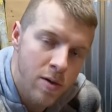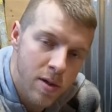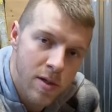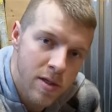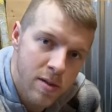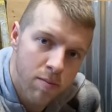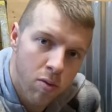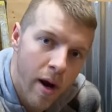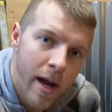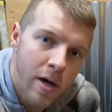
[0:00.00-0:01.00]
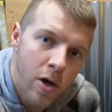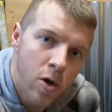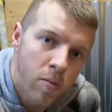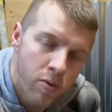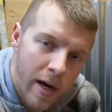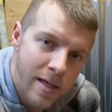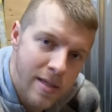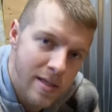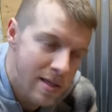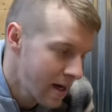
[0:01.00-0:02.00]
So this is brand new
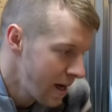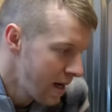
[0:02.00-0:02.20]
prices.